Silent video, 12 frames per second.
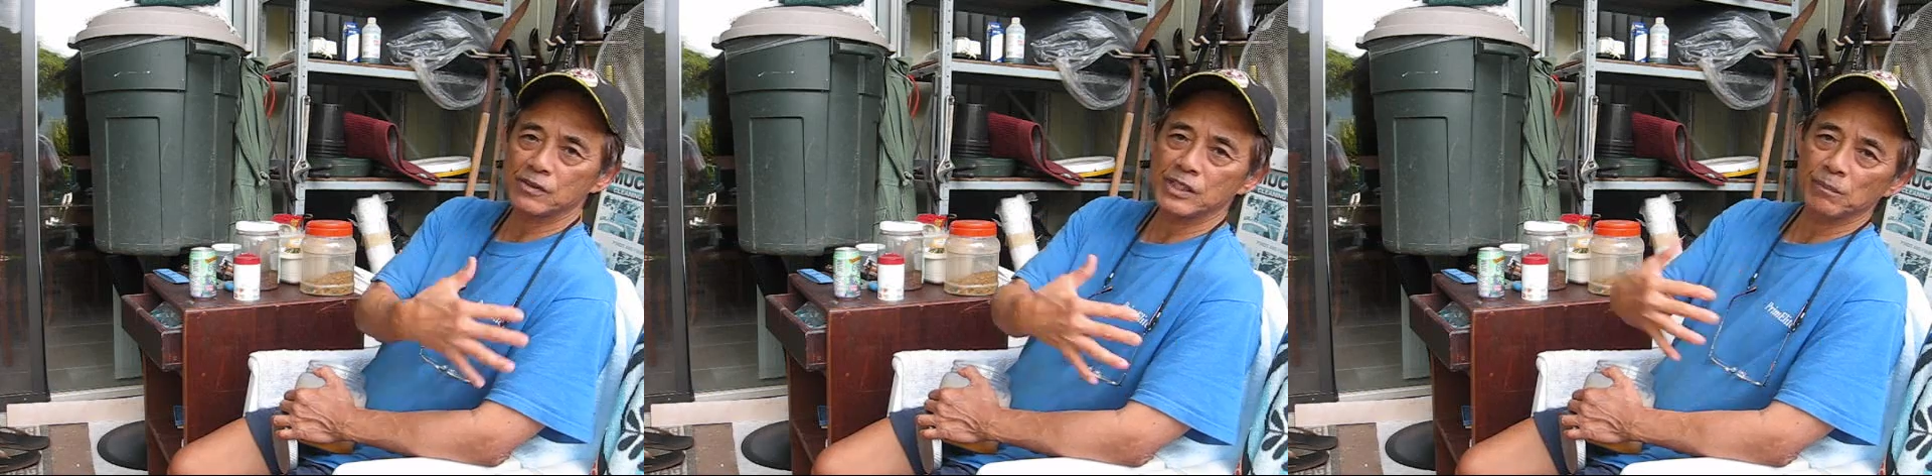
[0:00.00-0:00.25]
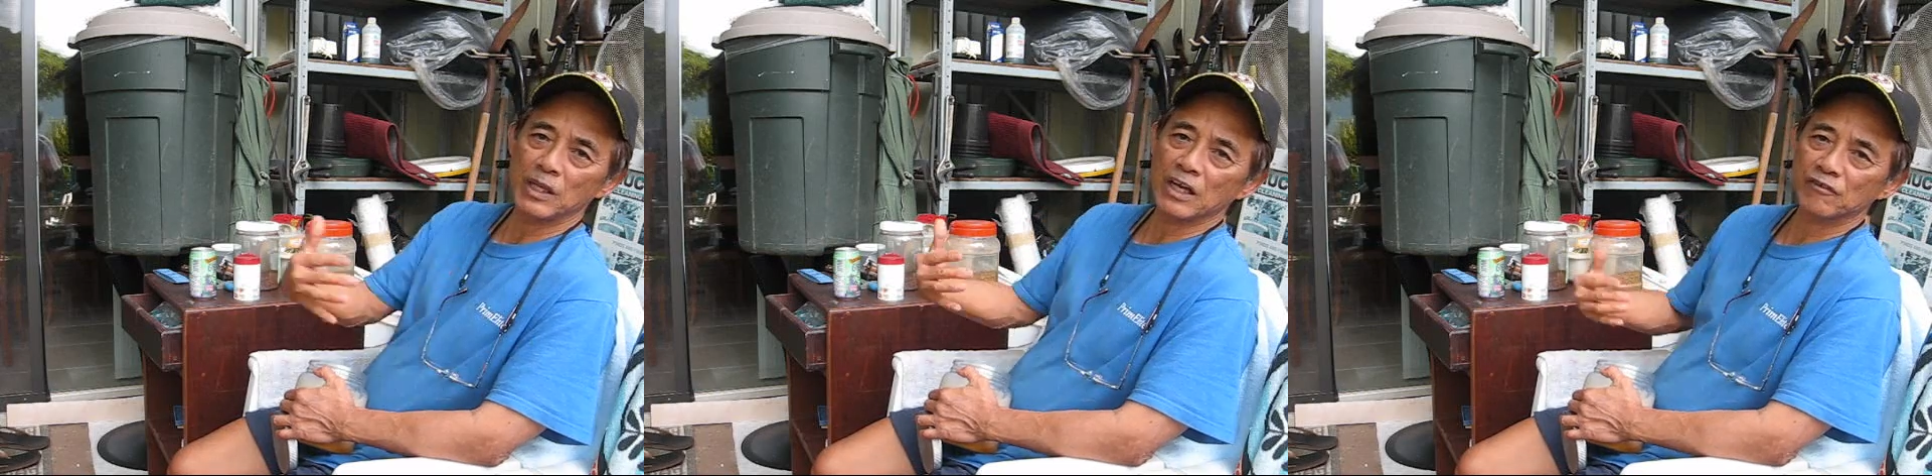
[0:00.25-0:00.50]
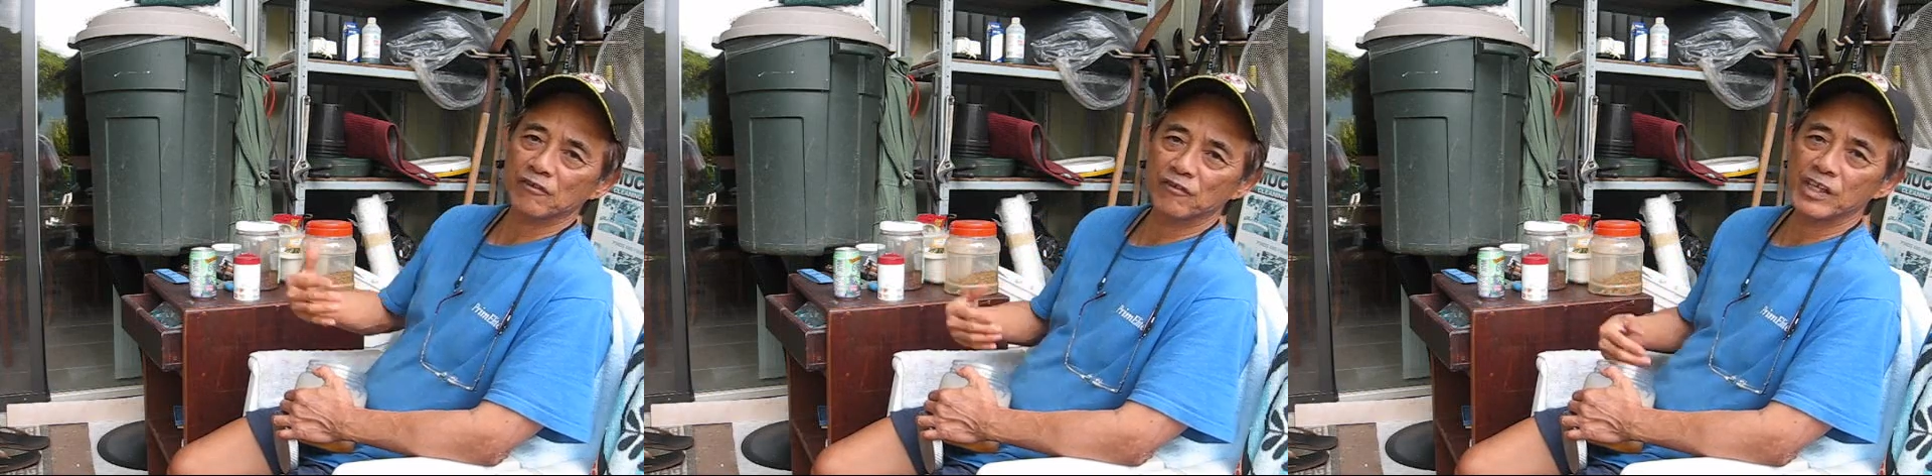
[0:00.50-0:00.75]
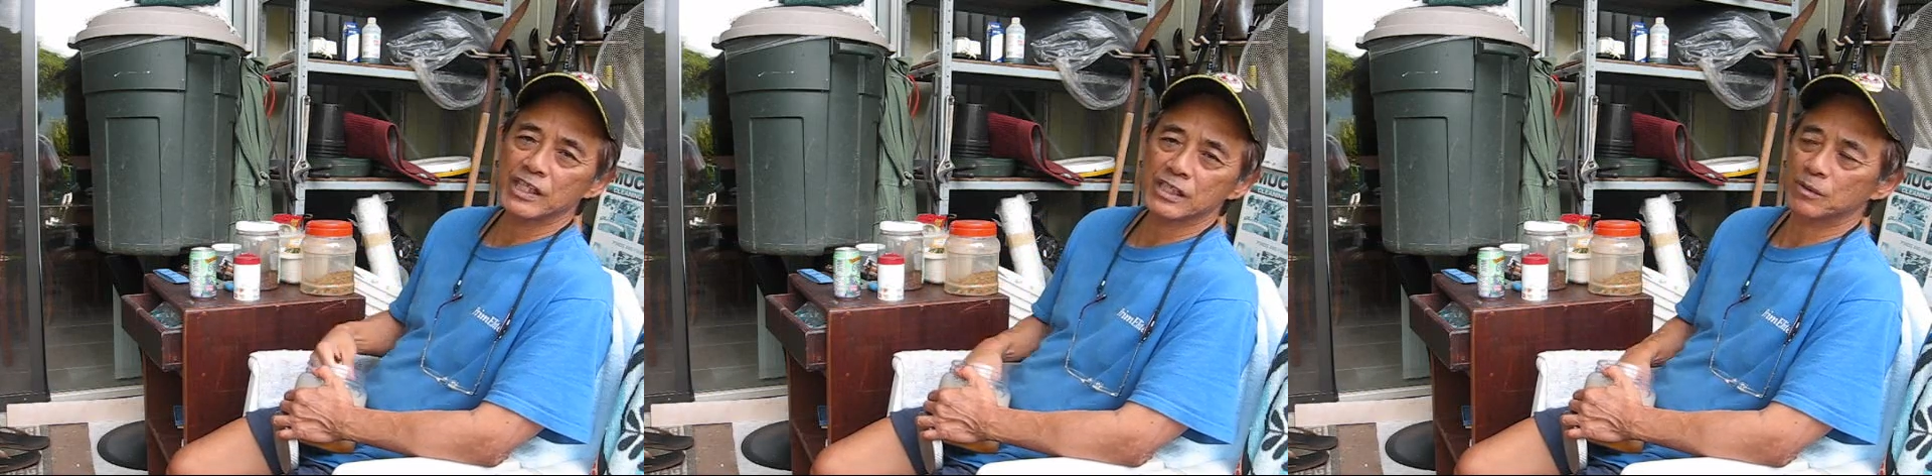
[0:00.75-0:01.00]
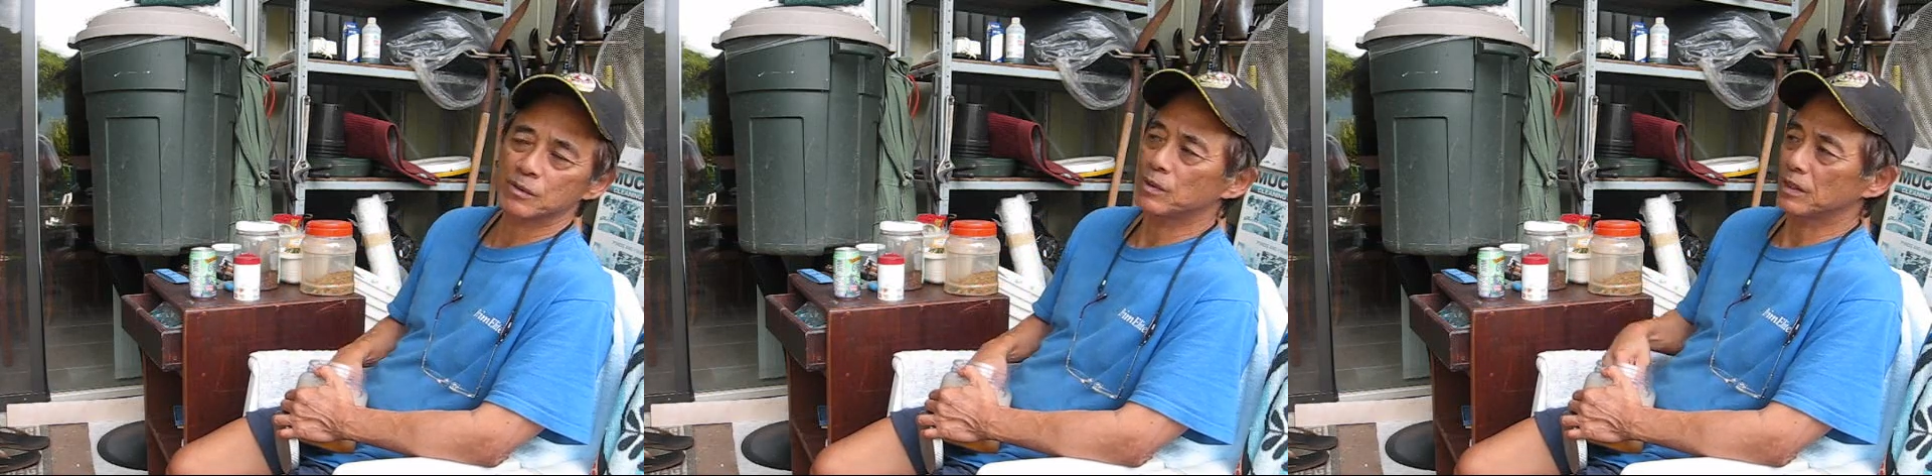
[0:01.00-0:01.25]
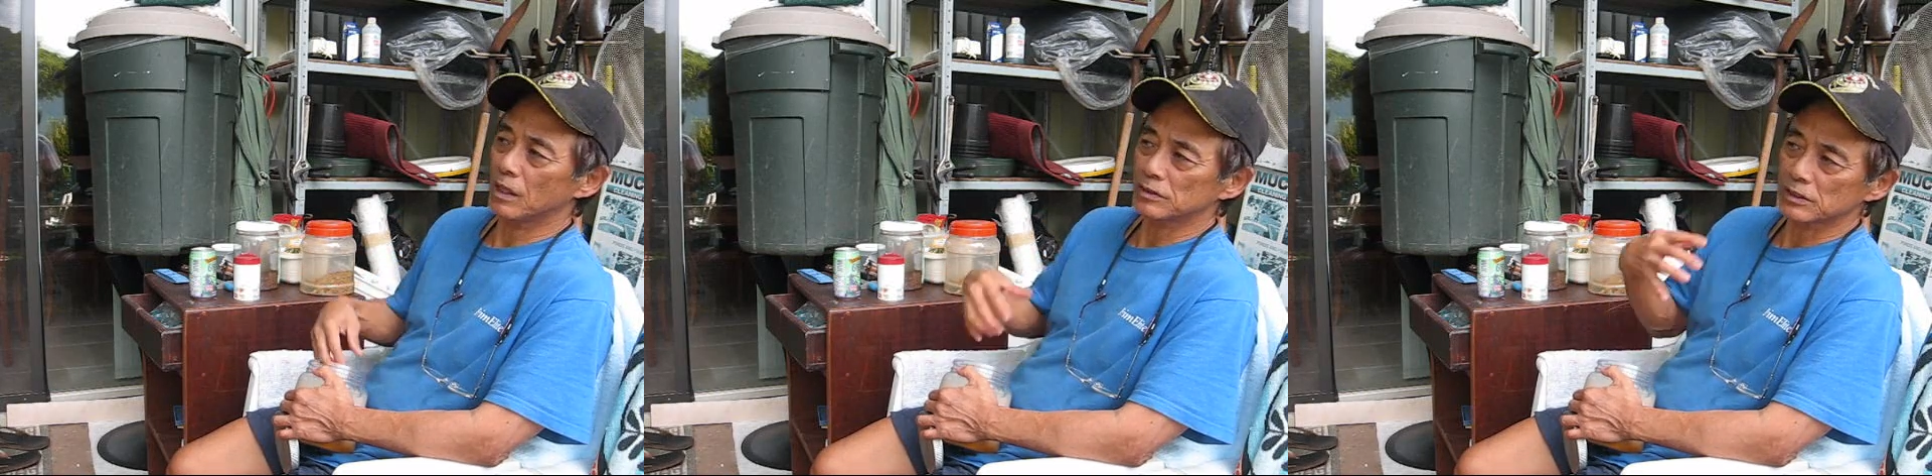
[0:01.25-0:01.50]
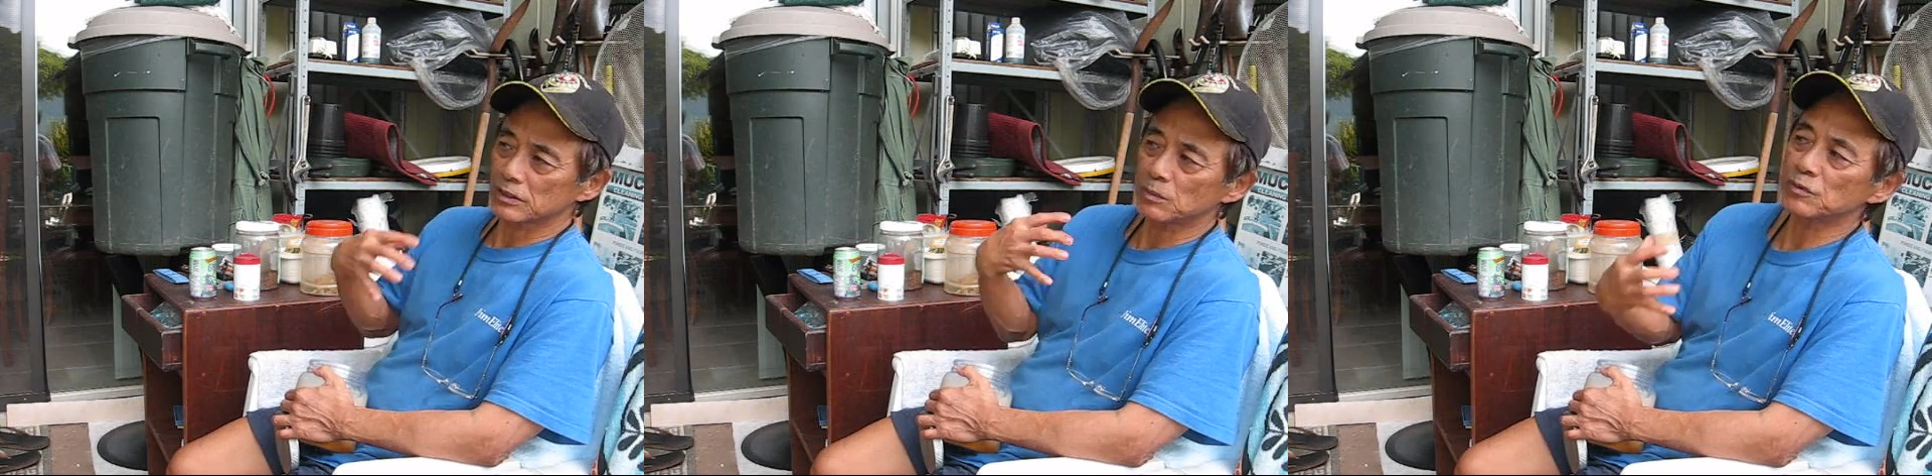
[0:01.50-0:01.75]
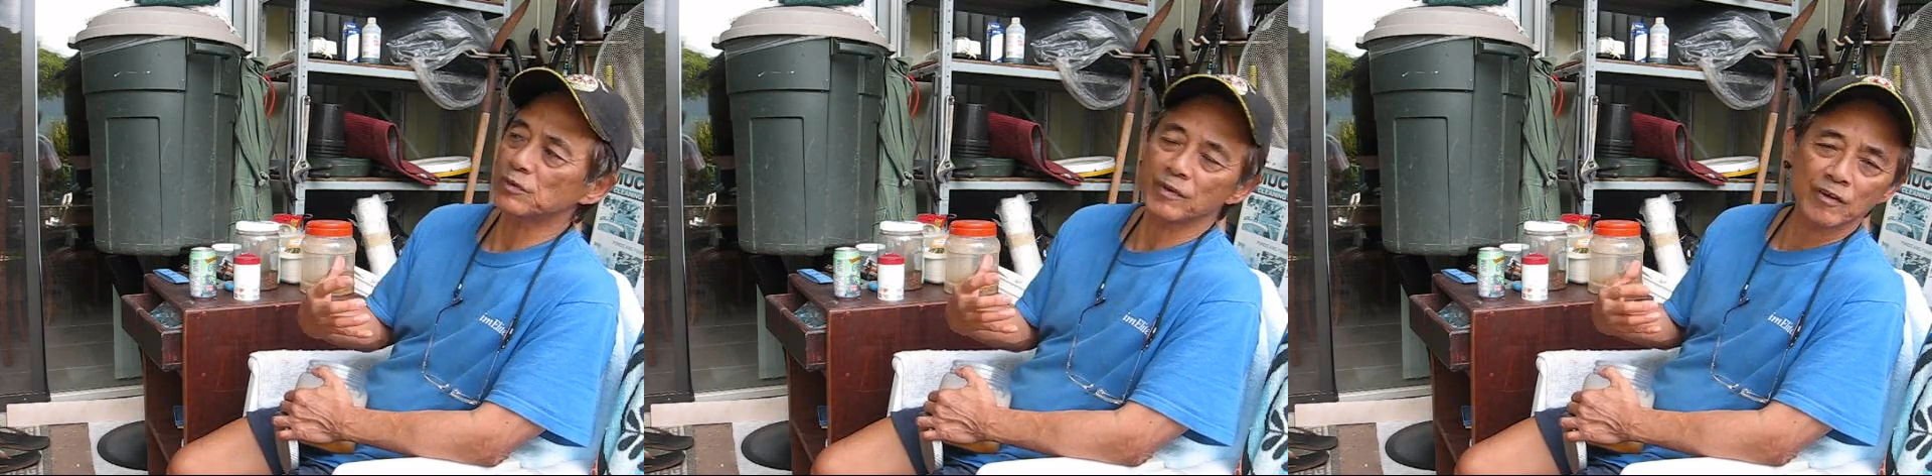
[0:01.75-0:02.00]
only black fins, but now some
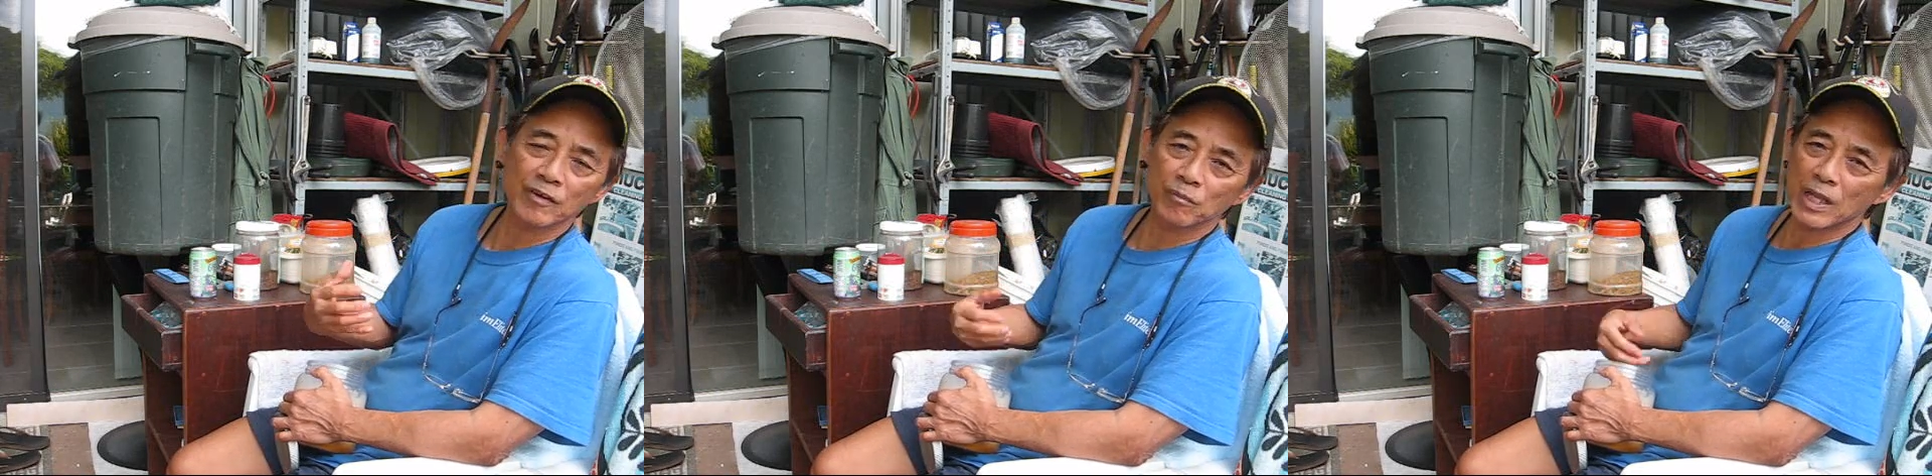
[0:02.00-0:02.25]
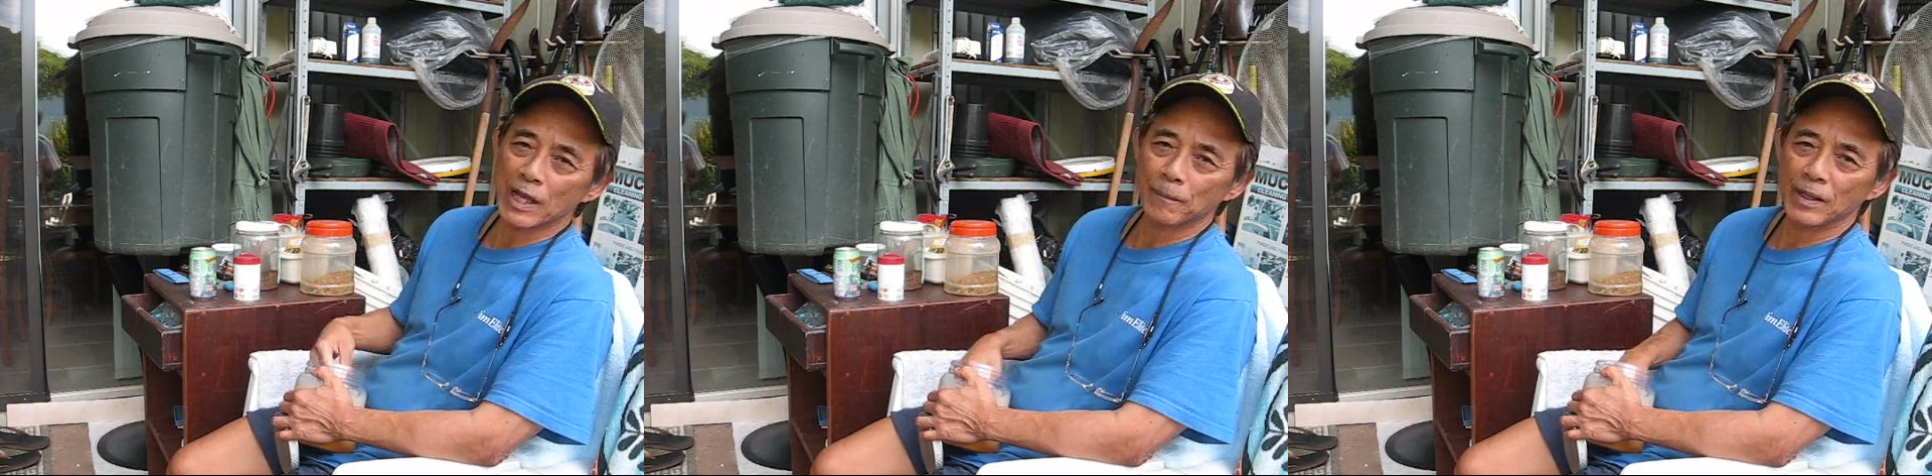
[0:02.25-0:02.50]
of them have black